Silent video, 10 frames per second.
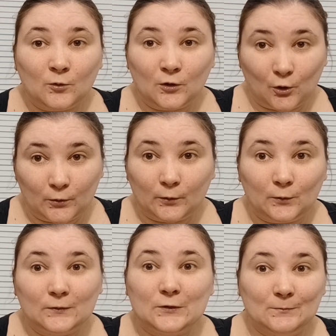
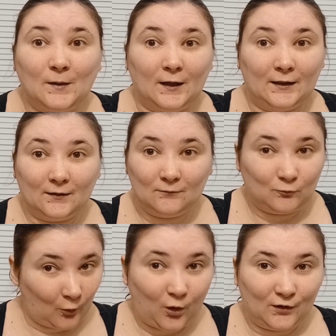loyal to my
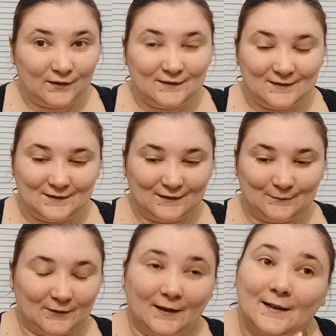wallet than a
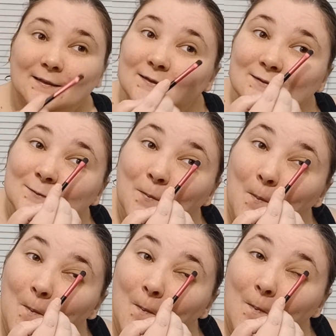brand.
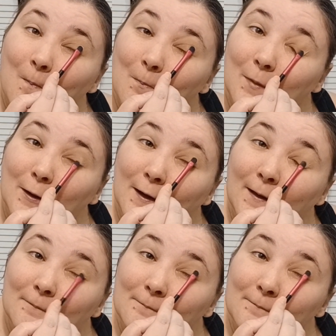But okay.